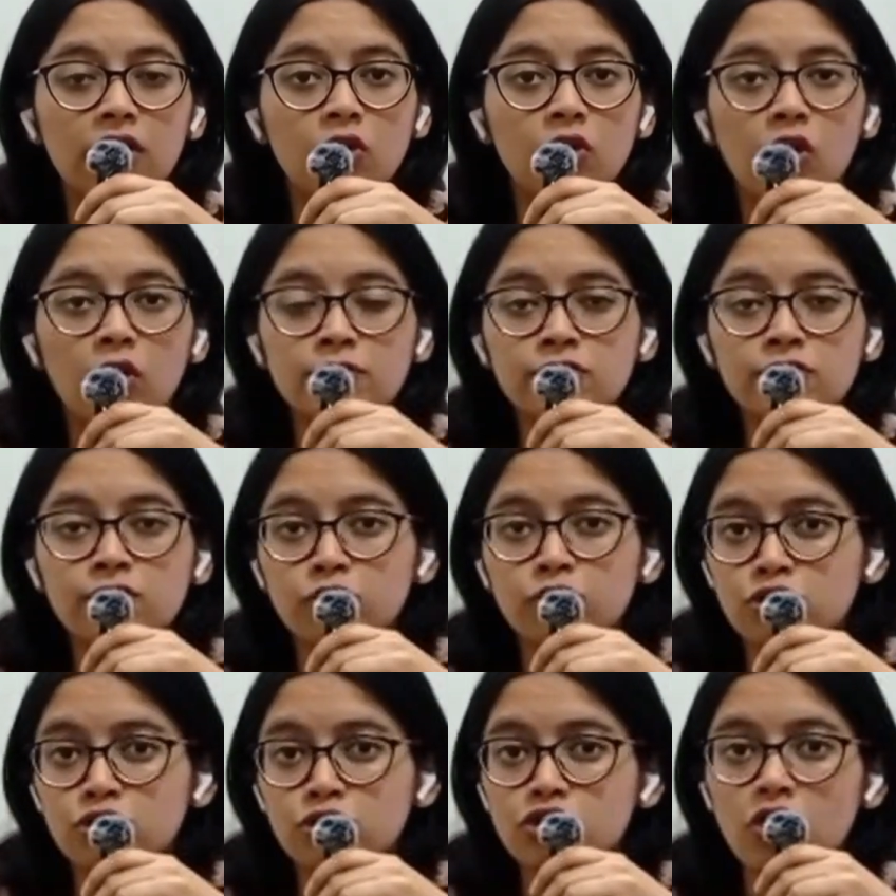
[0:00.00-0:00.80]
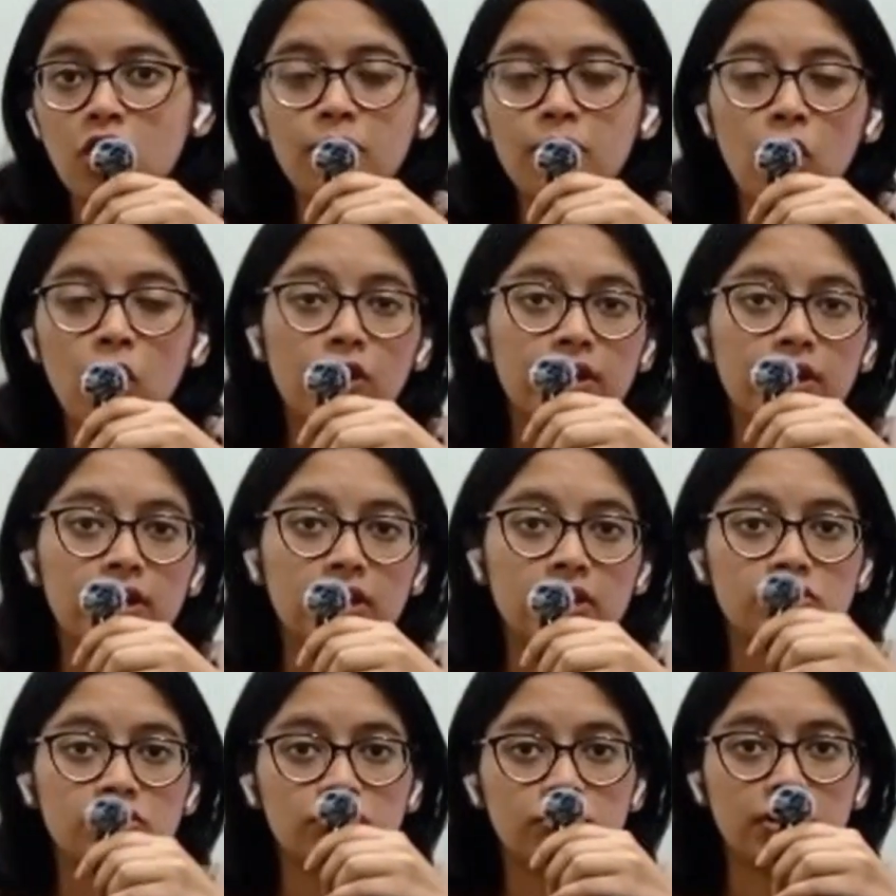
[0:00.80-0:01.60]
Adobe's Photoshop or
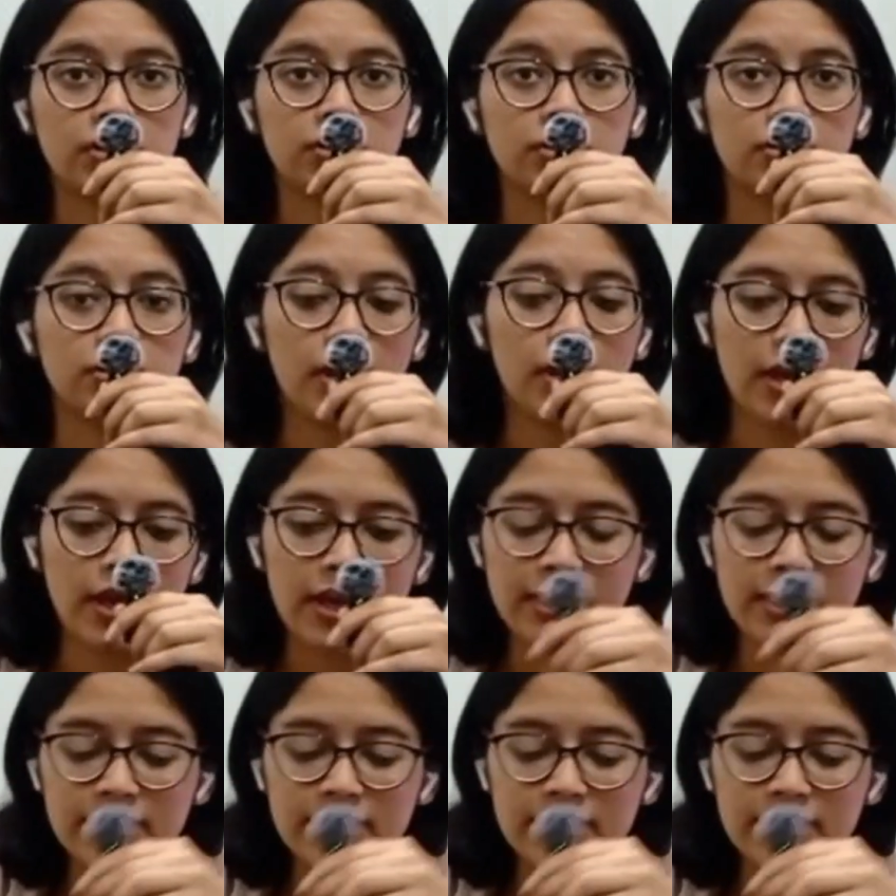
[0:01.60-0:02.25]
Illustrator.